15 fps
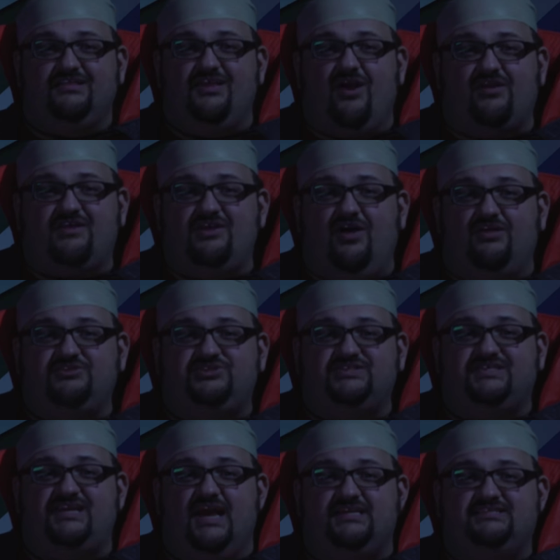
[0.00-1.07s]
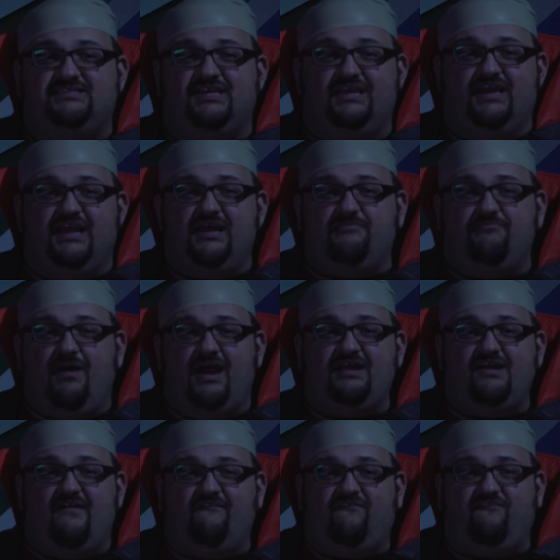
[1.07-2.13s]
The archaeologists guessed it
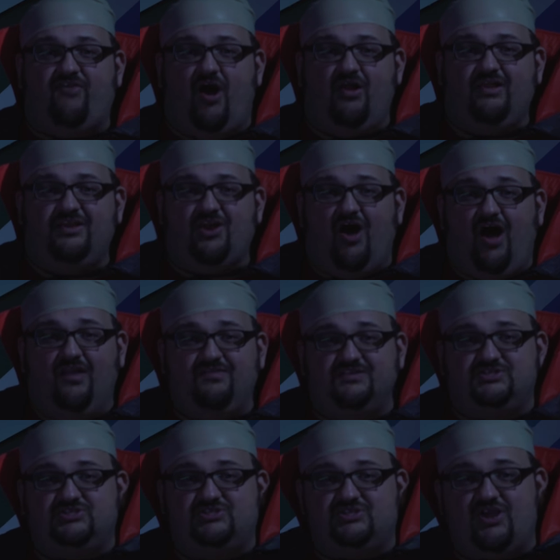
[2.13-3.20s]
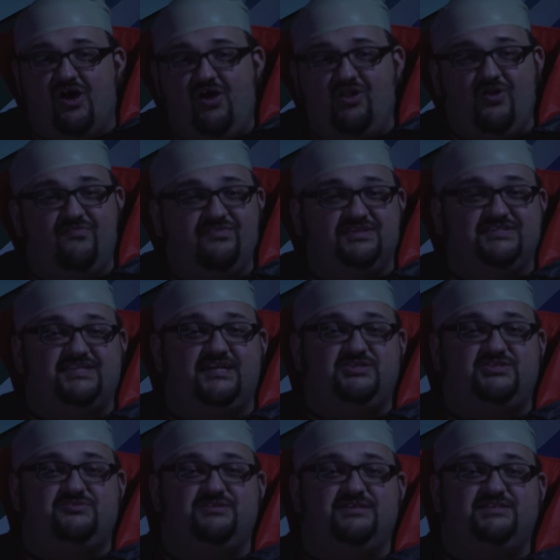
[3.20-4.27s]
might have fallen on the skull over the
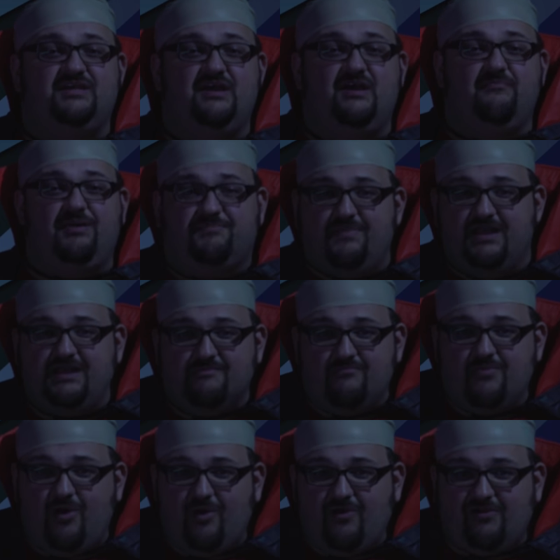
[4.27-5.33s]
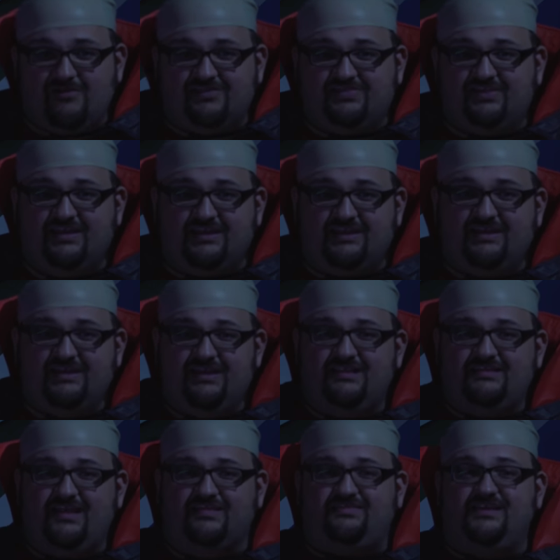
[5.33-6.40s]
centuries, but many more think
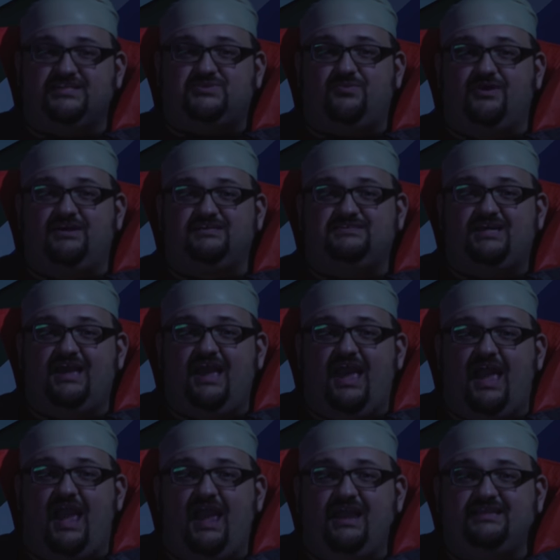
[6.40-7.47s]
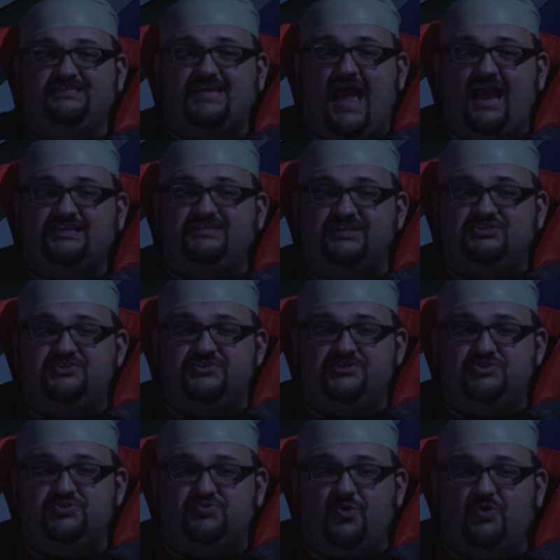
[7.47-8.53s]
that this was a tactic to
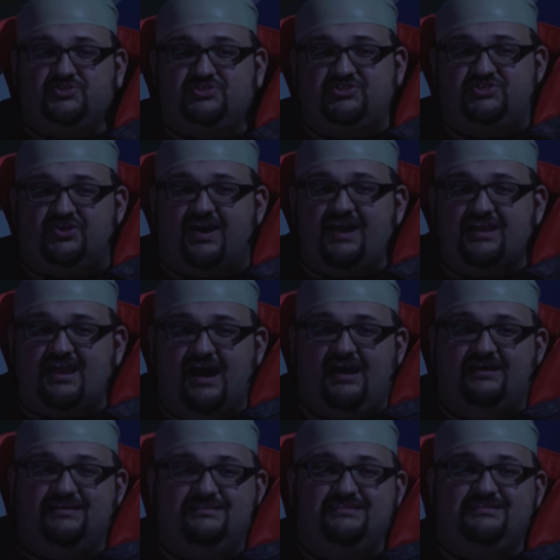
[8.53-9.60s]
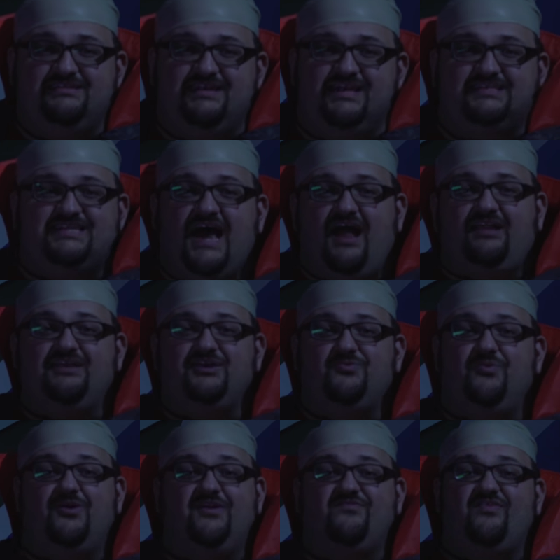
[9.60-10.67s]
control strega, the Italian
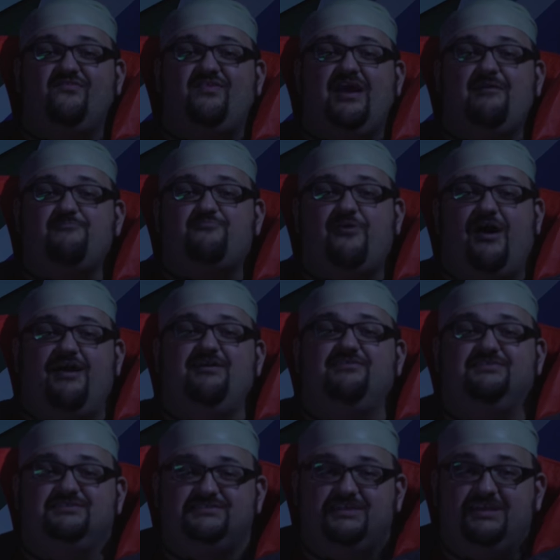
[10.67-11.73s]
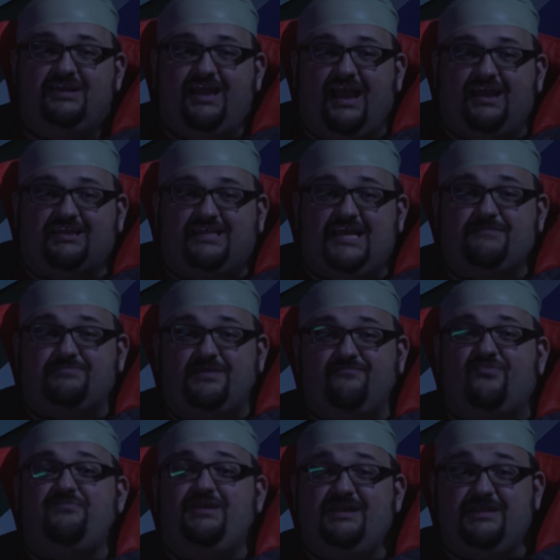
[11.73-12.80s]
word for vampires, and keep them
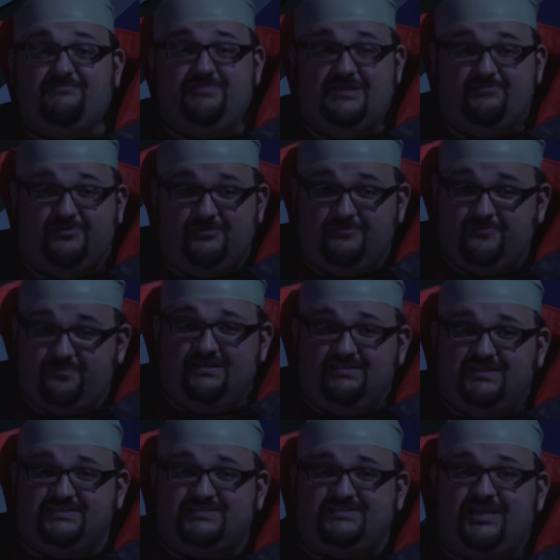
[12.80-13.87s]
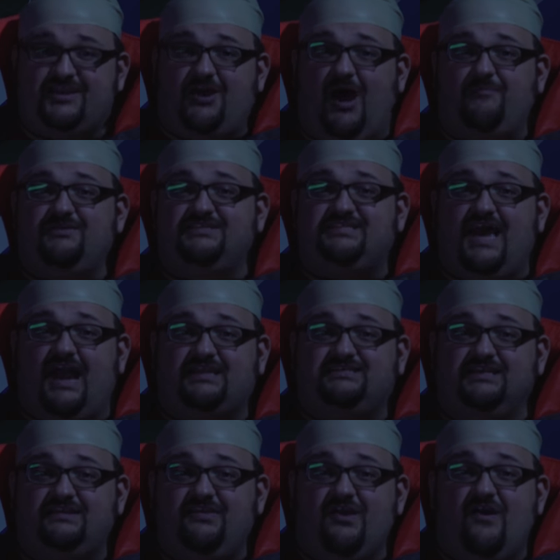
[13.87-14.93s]
from eating people. This is a common
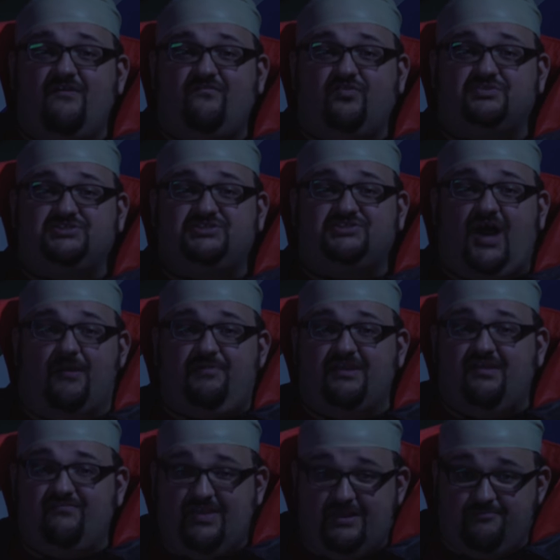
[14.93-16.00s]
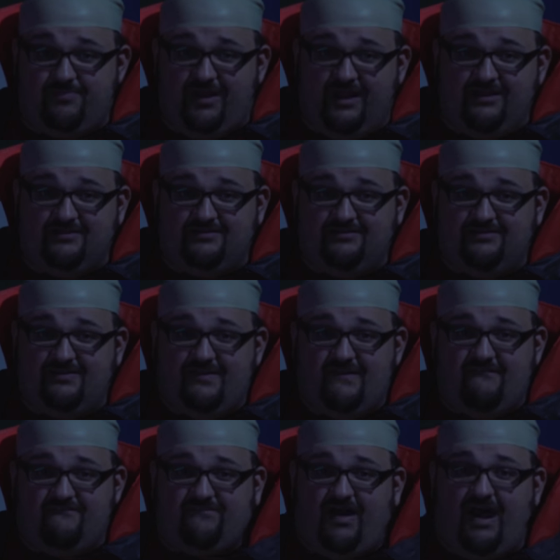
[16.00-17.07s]
tactic for stopping a vampire.
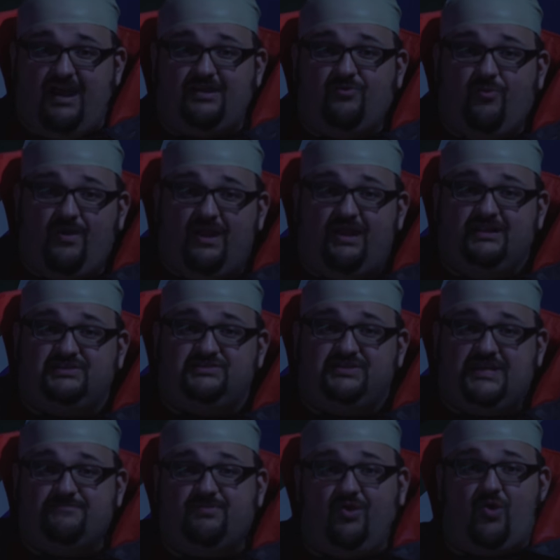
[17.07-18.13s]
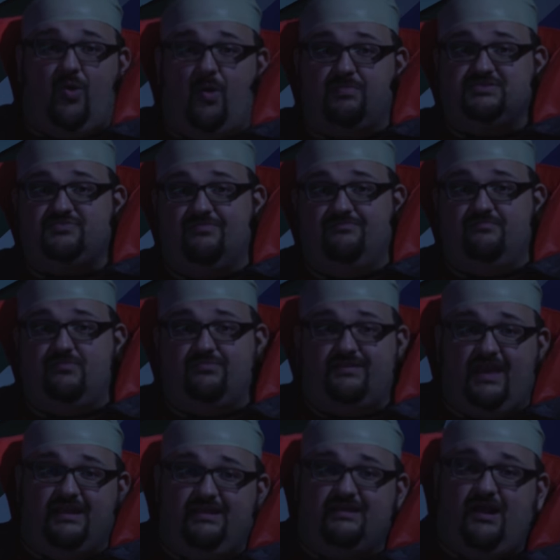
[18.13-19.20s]
Find a way to keep the corpse from
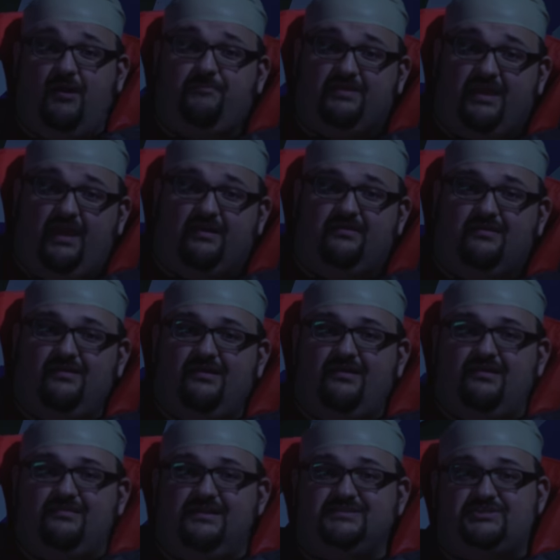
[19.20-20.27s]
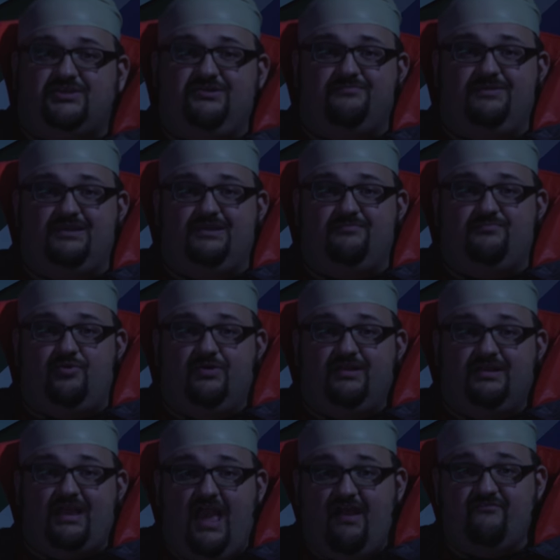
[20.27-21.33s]
getting up again. This could mean
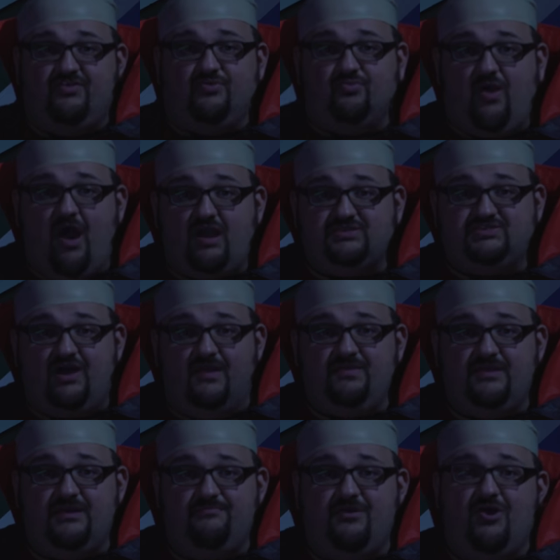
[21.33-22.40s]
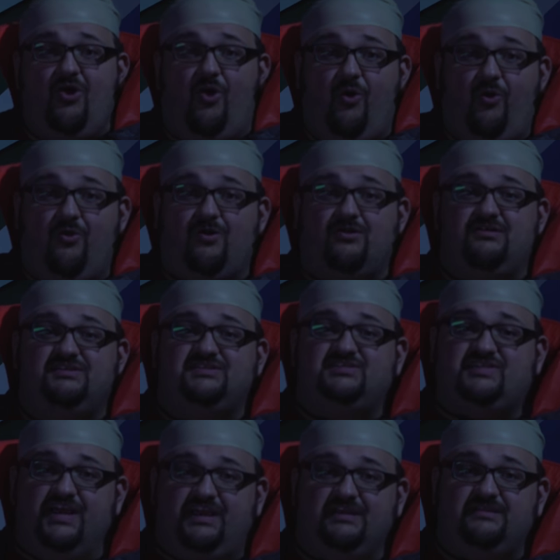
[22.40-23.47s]
putting heavy rocks on them or
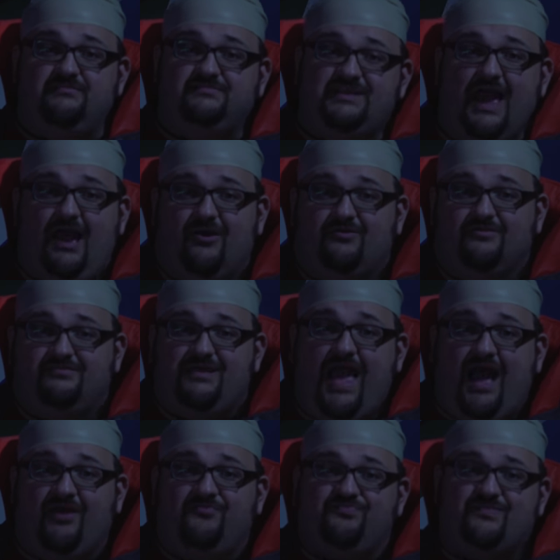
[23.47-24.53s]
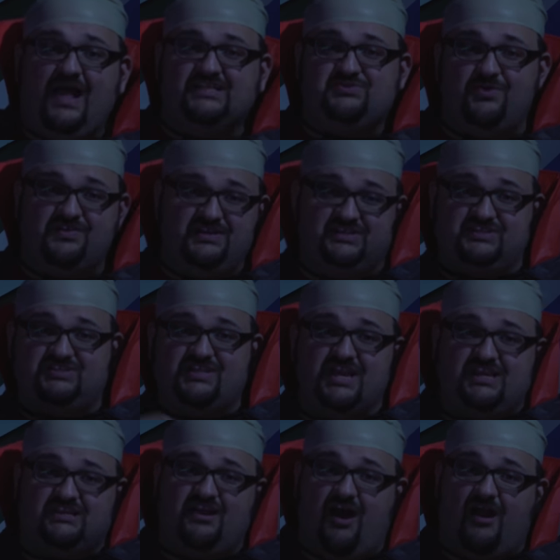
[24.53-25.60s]
staking them down. Yeah, that's where the
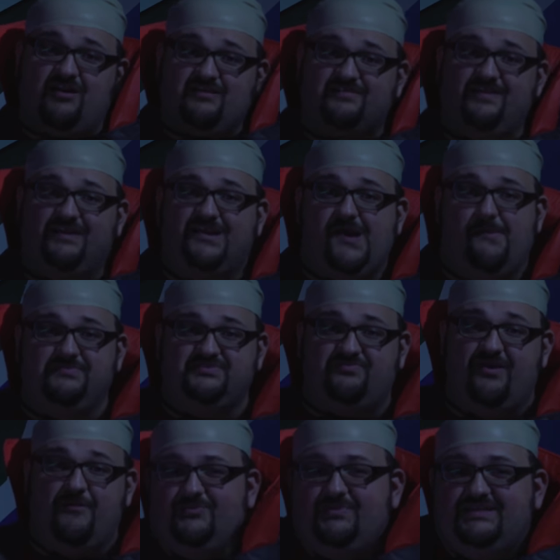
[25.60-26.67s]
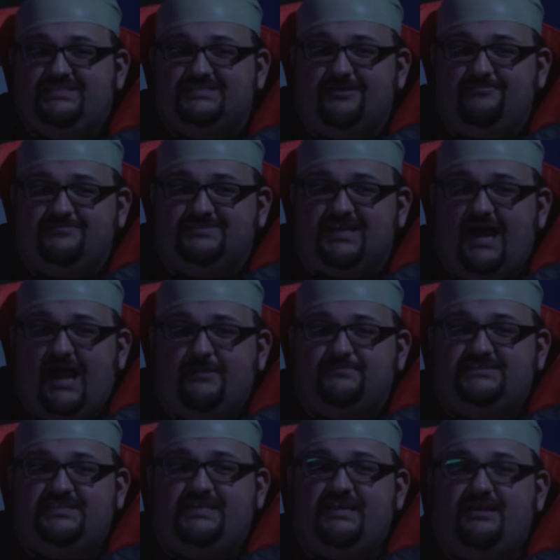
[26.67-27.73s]
stake in the heart thing comes from. We
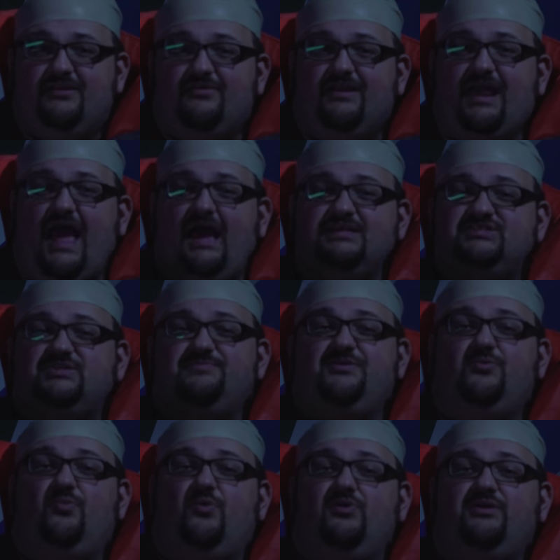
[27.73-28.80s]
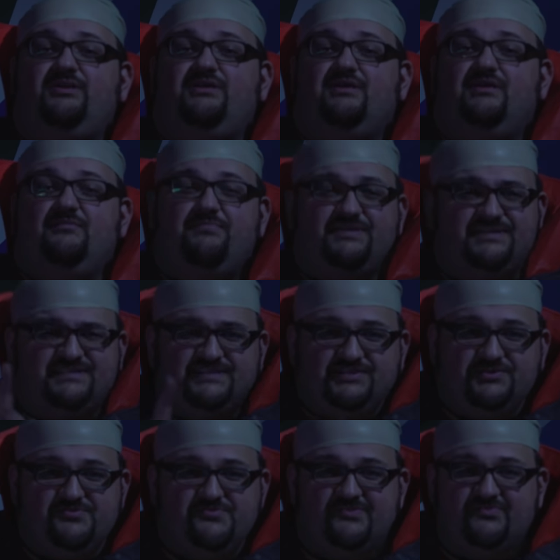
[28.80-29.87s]
sometimes hear it has to be wood, but this
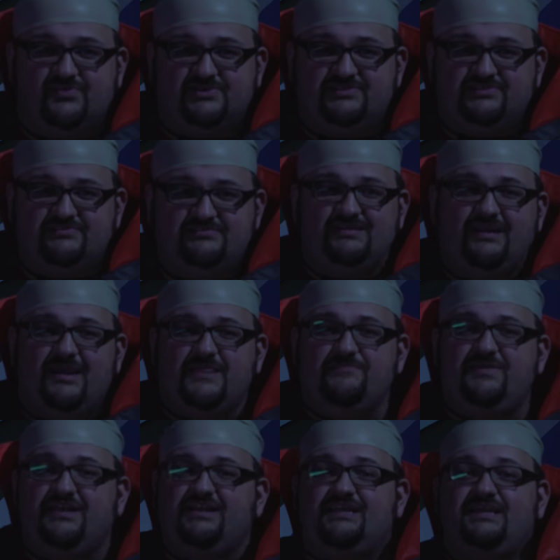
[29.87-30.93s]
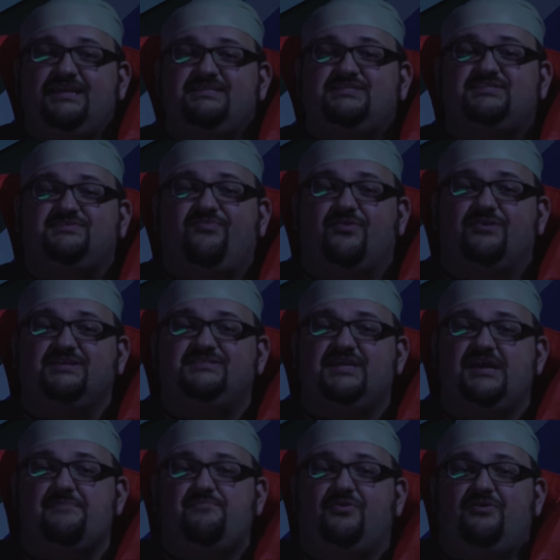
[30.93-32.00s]
isn't universal. In the Middle East, for
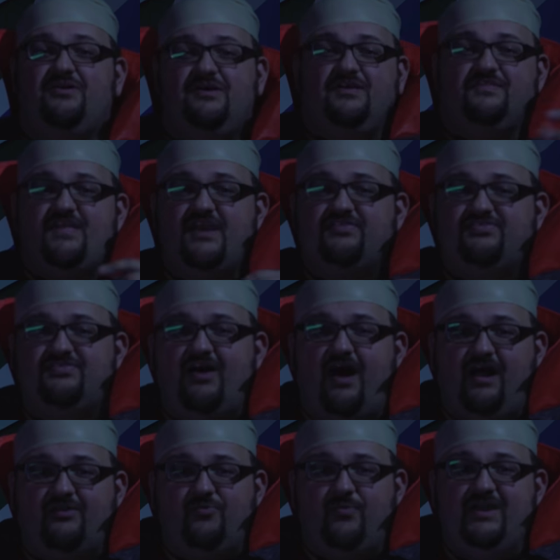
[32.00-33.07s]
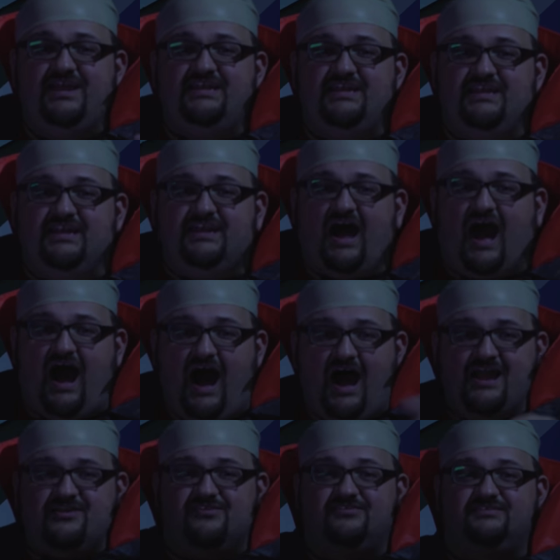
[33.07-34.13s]
example, they thought we needed
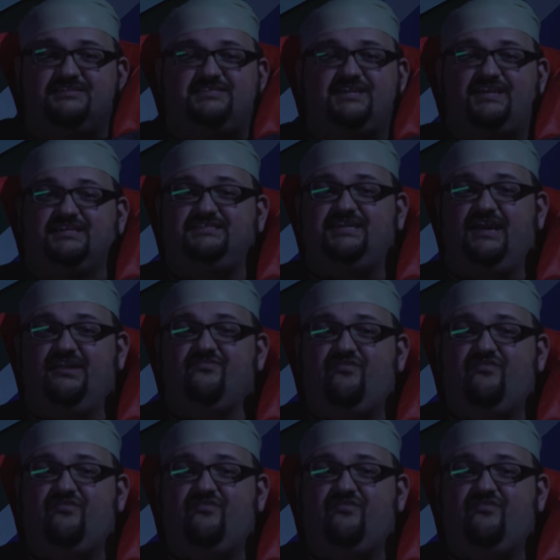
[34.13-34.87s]
iron to contain